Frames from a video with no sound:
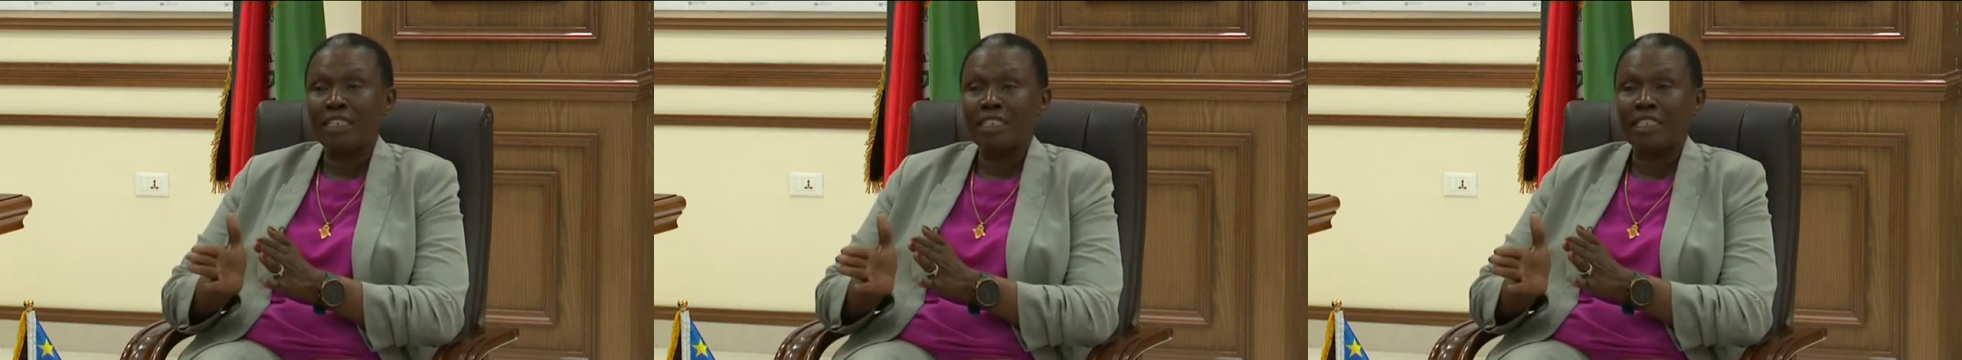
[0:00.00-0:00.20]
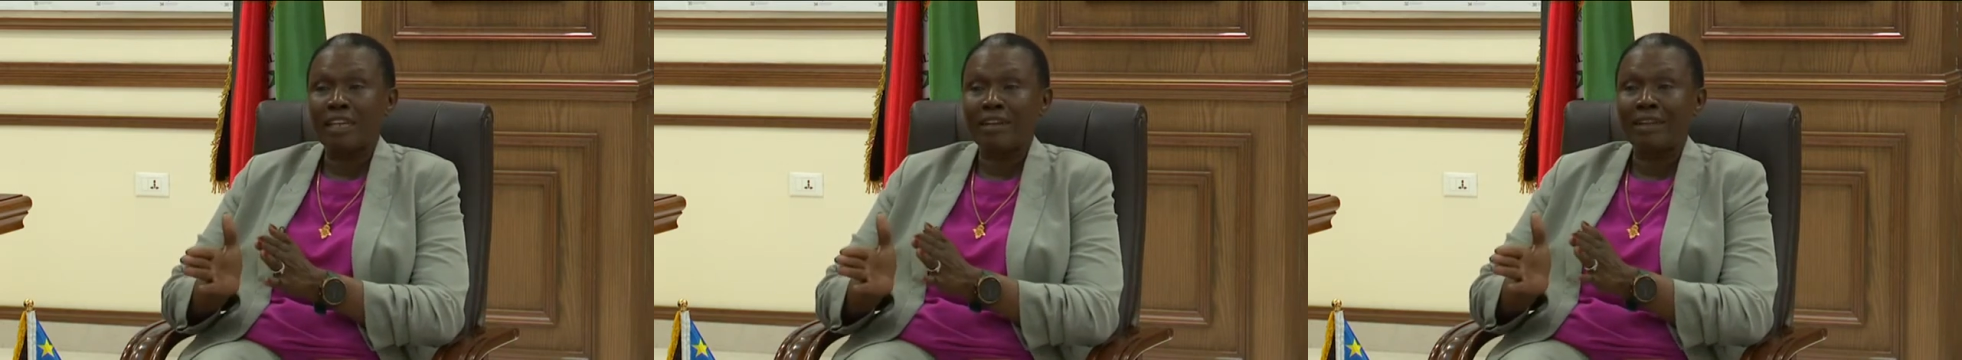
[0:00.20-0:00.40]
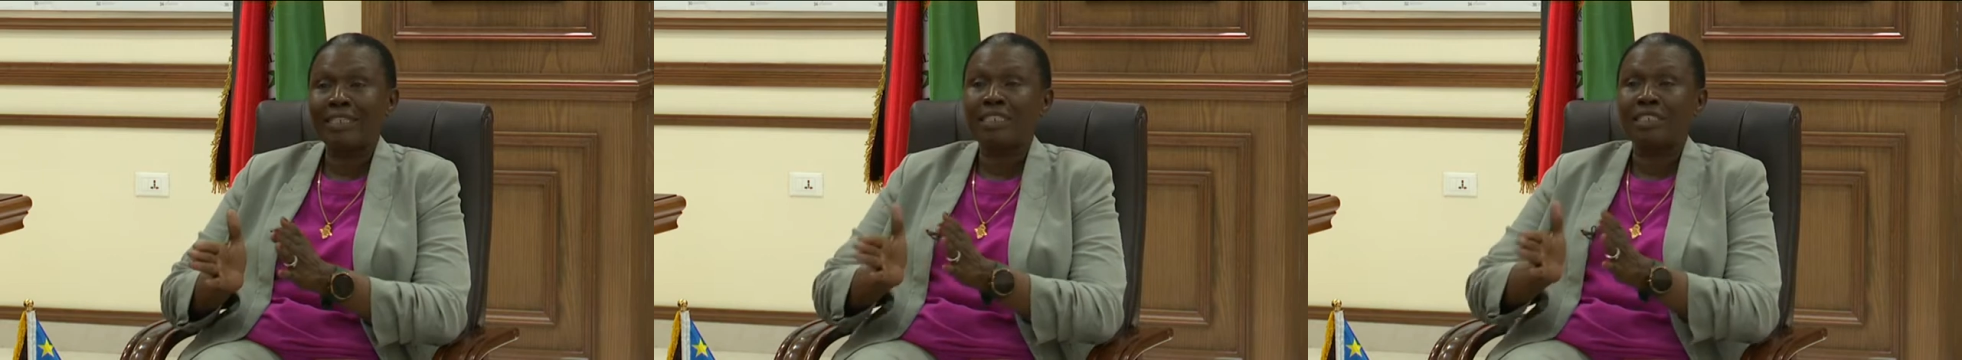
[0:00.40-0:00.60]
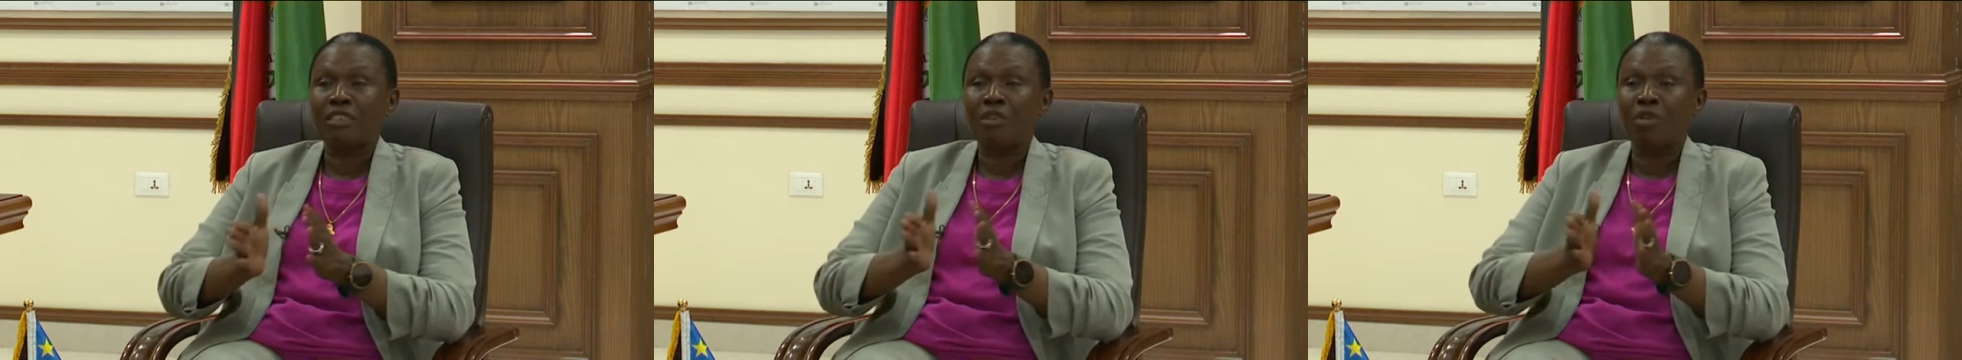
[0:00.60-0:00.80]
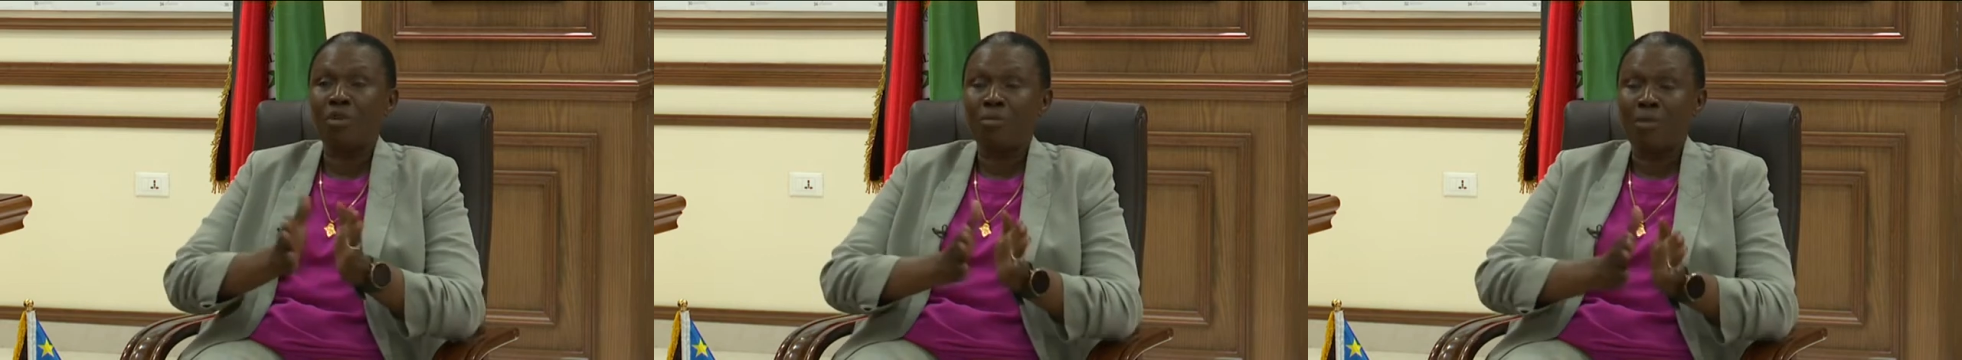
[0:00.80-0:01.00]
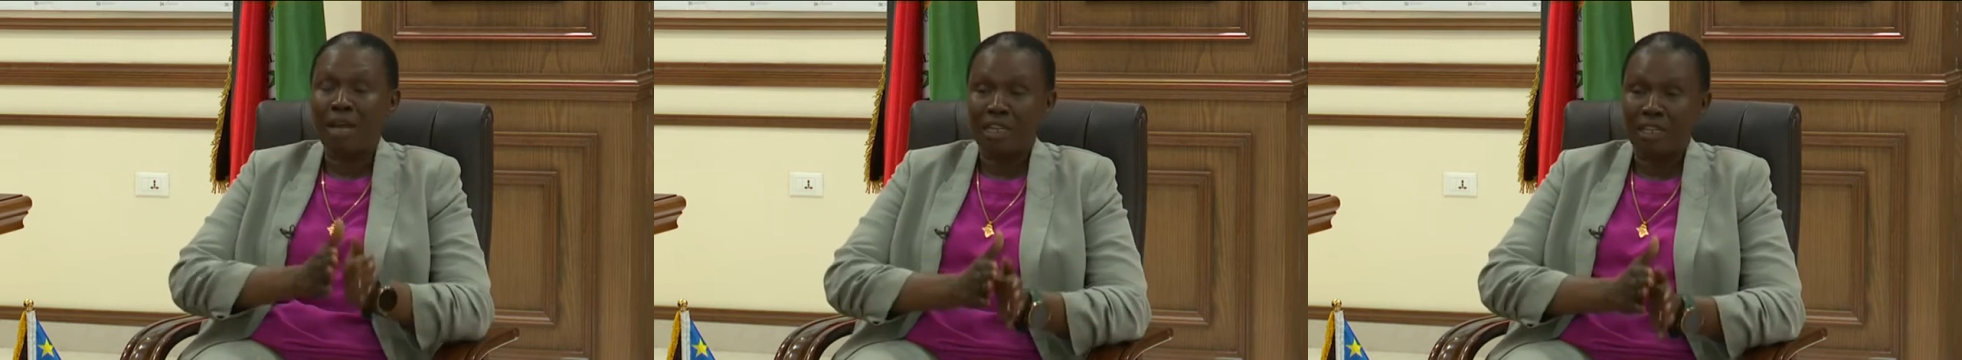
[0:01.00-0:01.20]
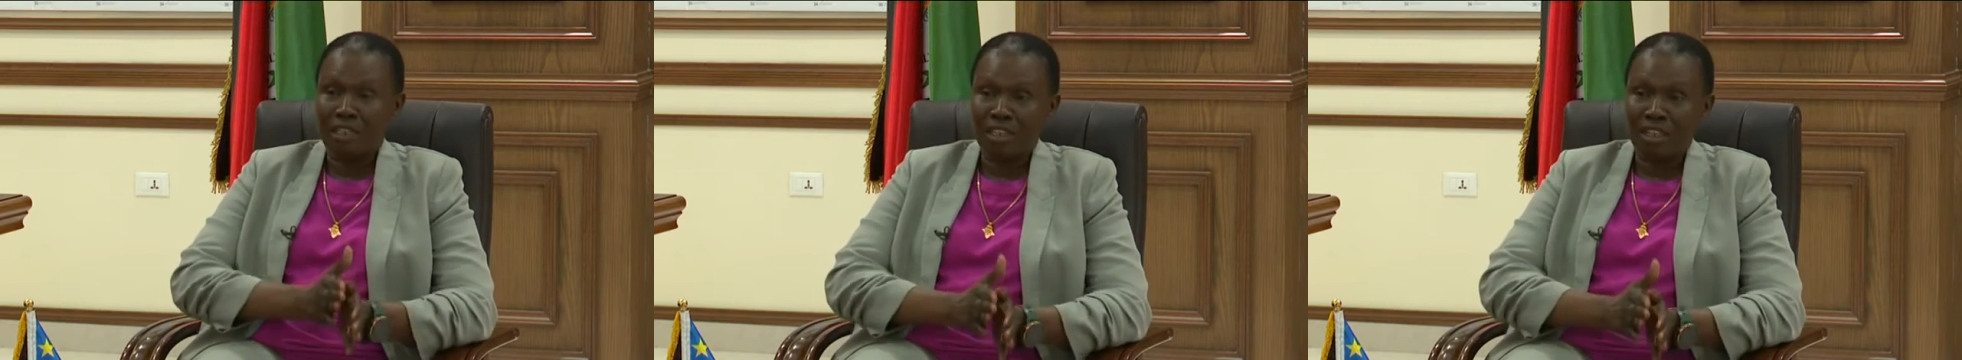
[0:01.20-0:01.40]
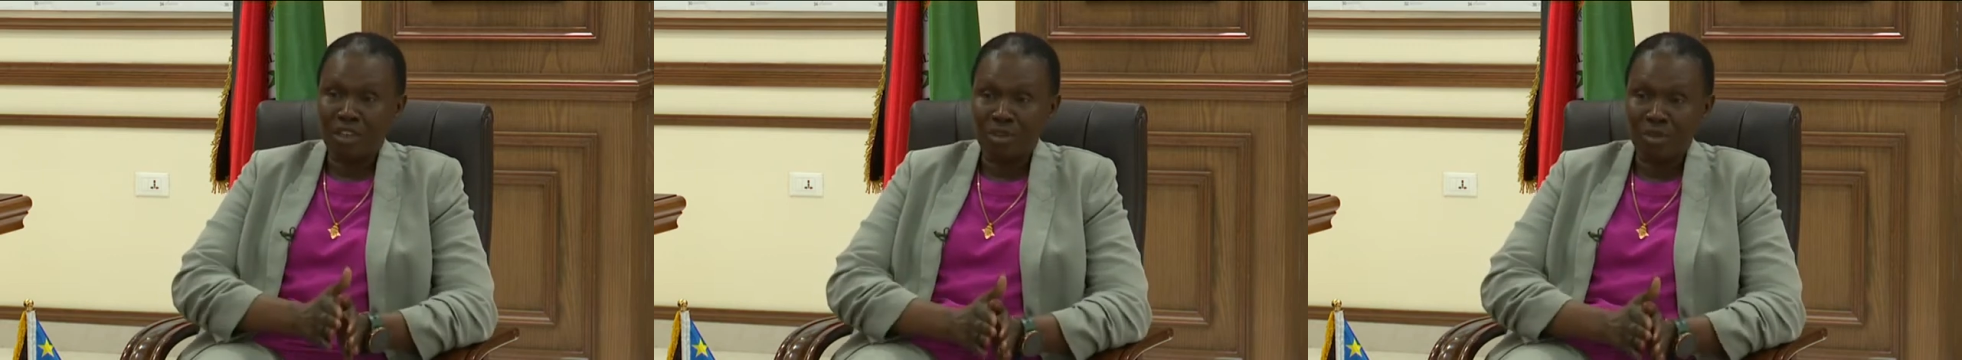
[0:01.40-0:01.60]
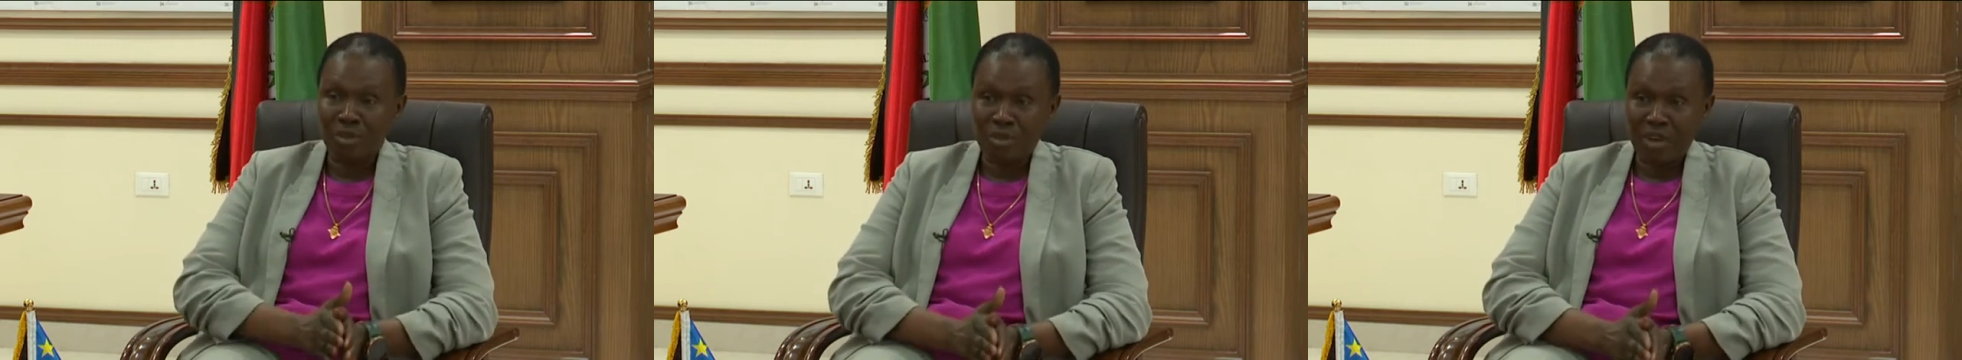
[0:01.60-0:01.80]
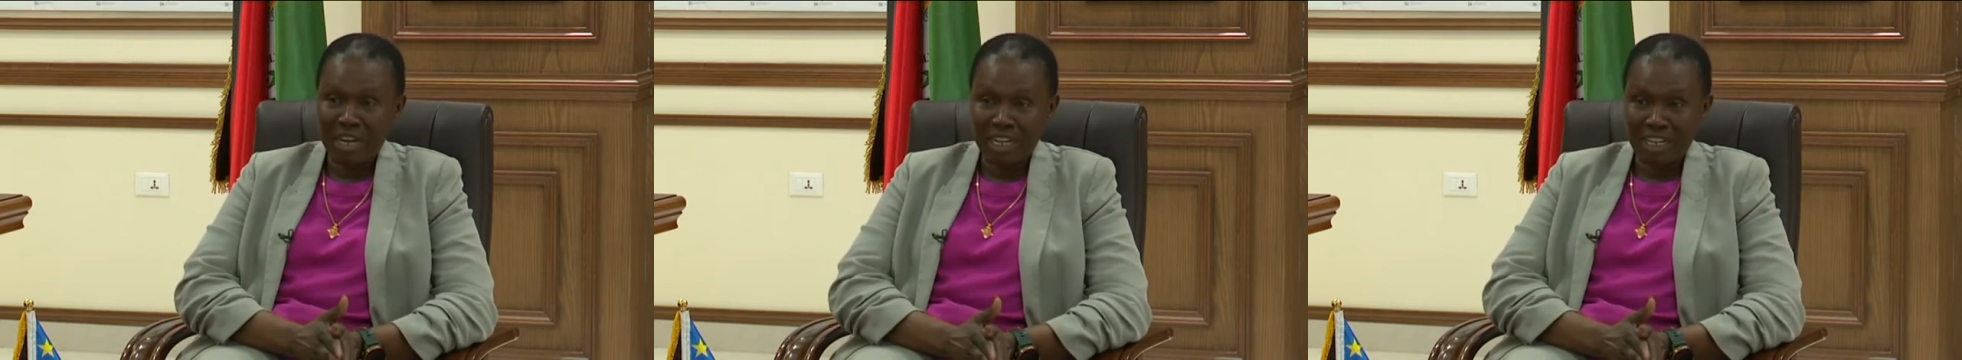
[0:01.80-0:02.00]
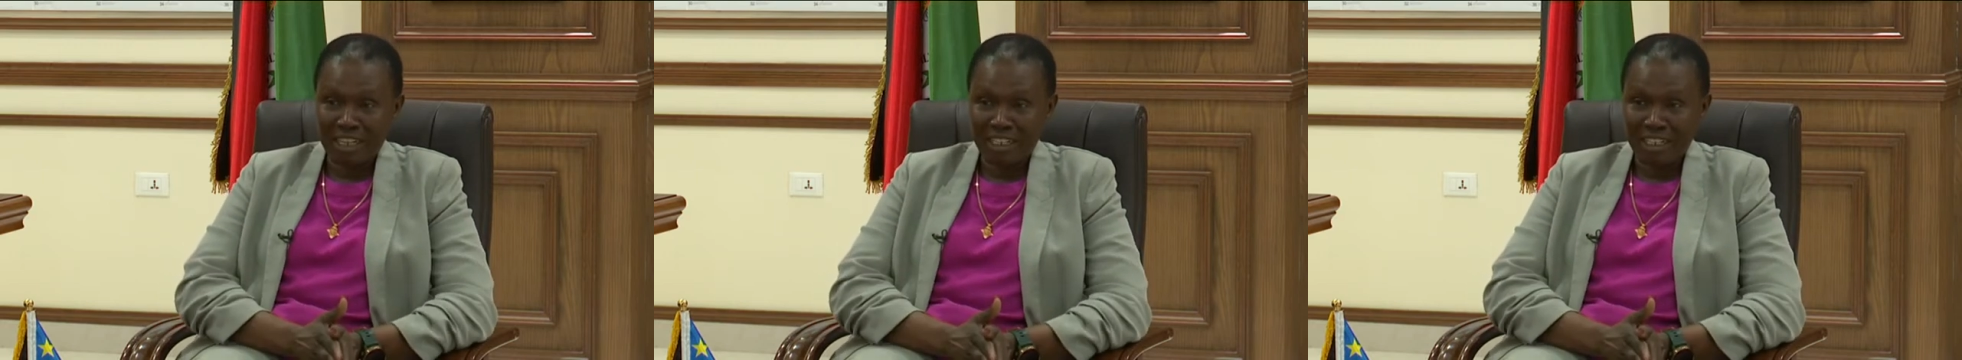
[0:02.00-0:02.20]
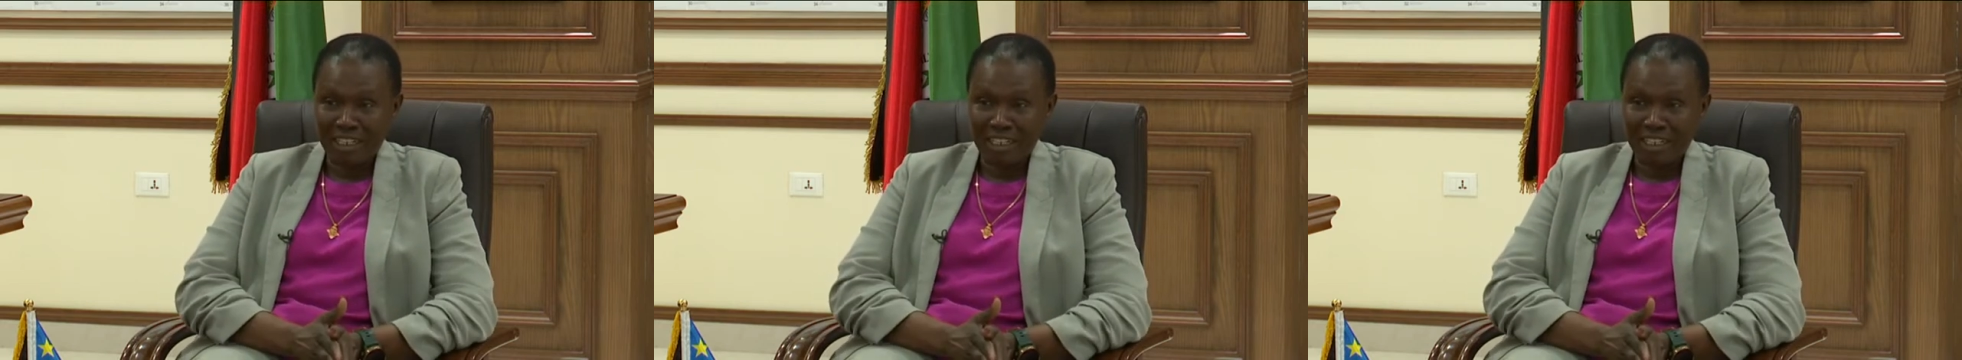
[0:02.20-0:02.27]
the rest go back into training.